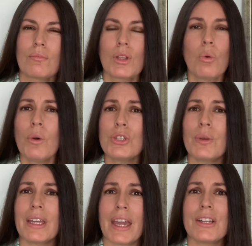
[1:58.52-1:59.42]
want to
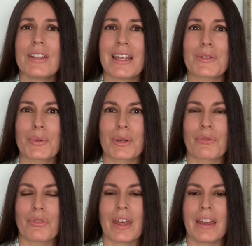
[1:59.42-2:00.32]
engage in that sort
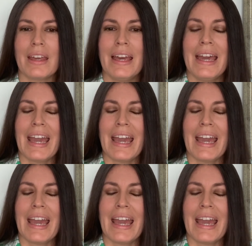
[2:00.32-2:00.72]
of thing.